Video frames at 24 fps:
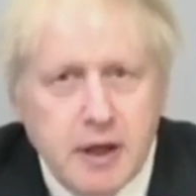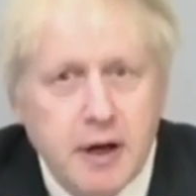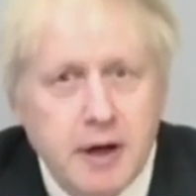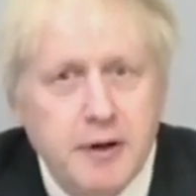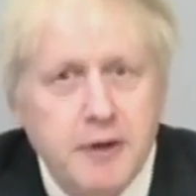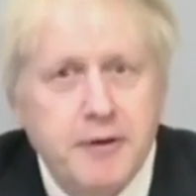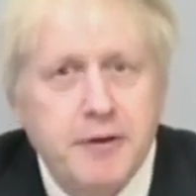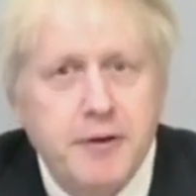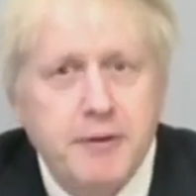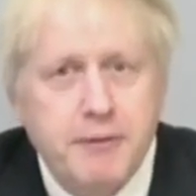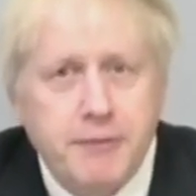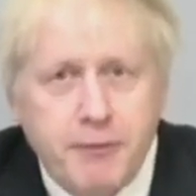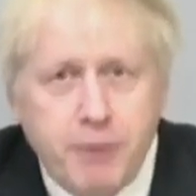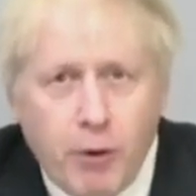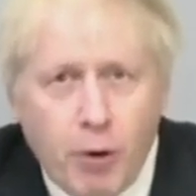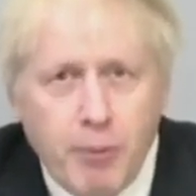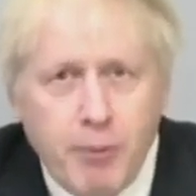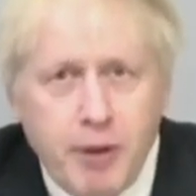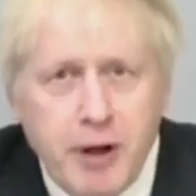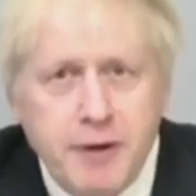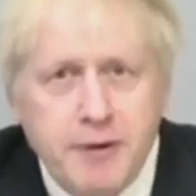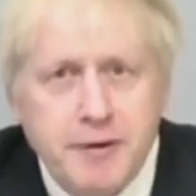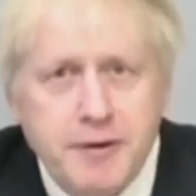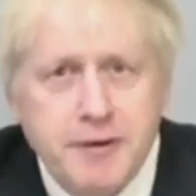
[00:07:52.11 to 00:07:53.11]
as the
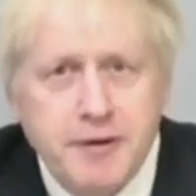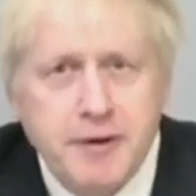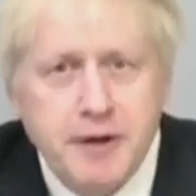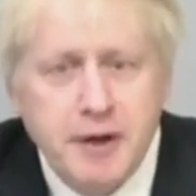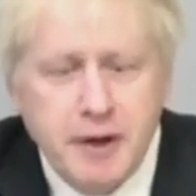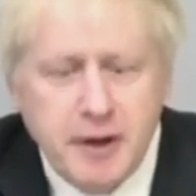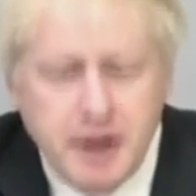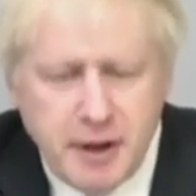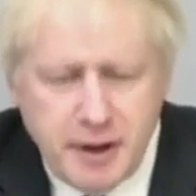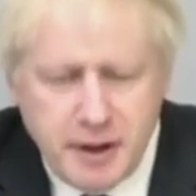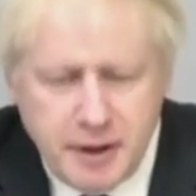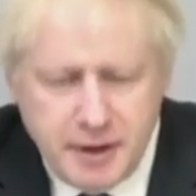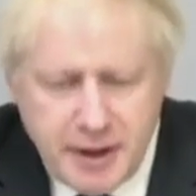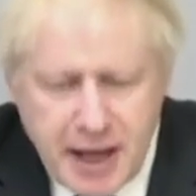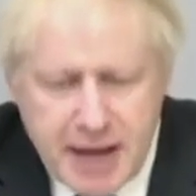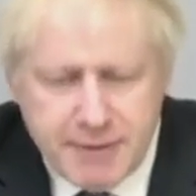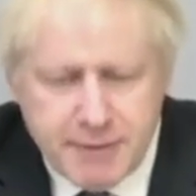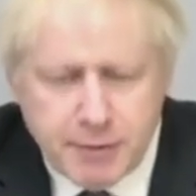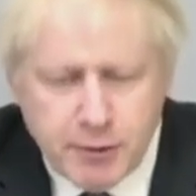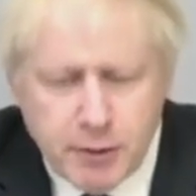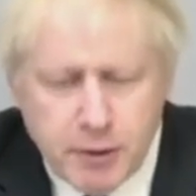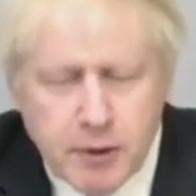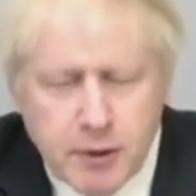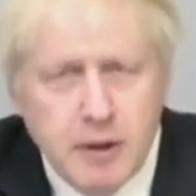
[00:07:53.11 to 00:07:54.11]
foremost
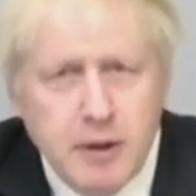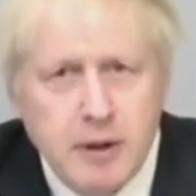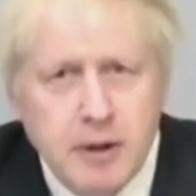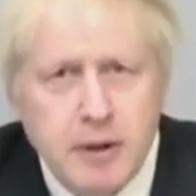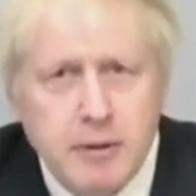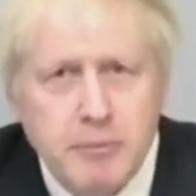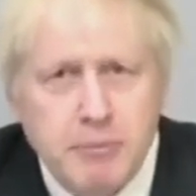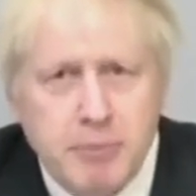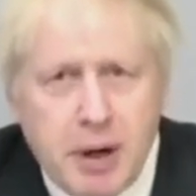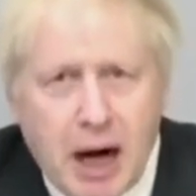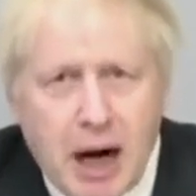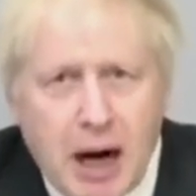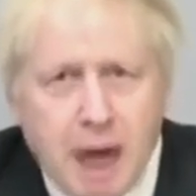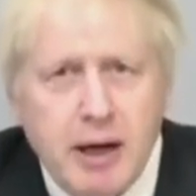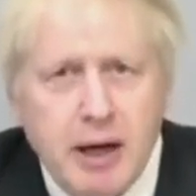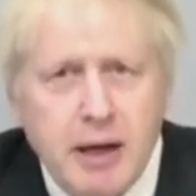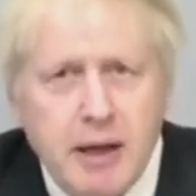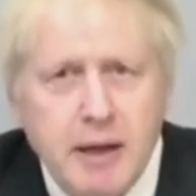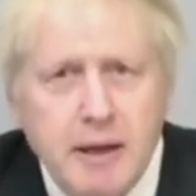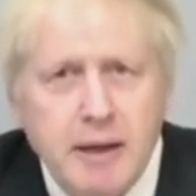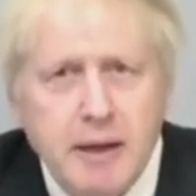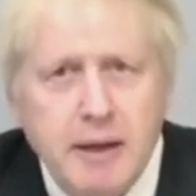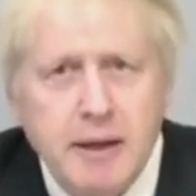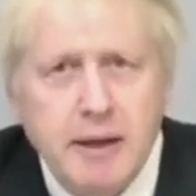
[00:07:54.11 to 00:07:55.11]
naval
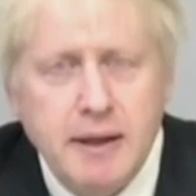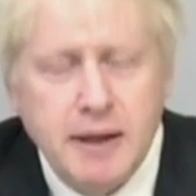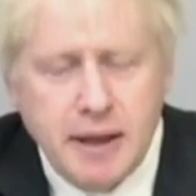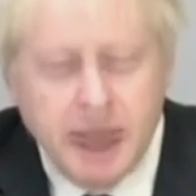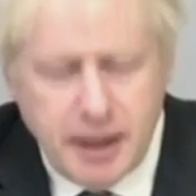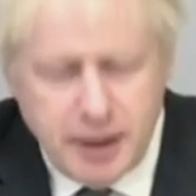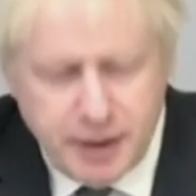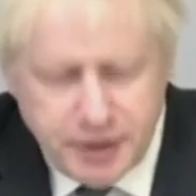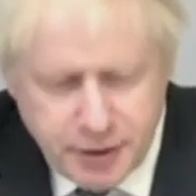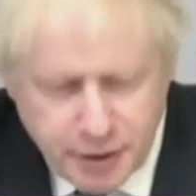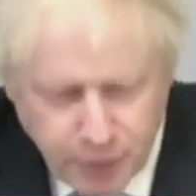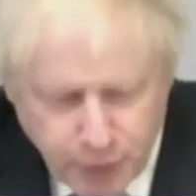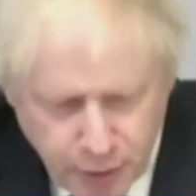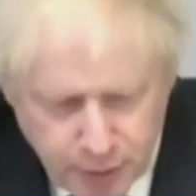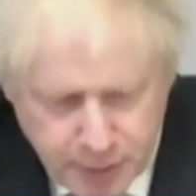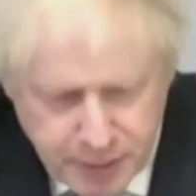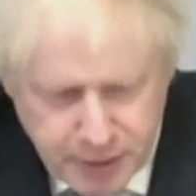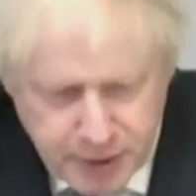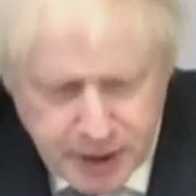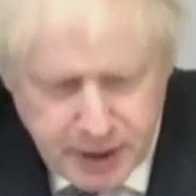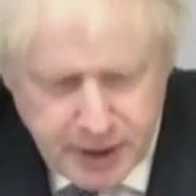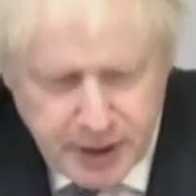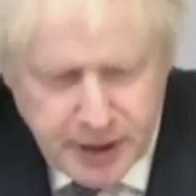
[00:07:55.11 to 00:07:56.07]
power in Europe,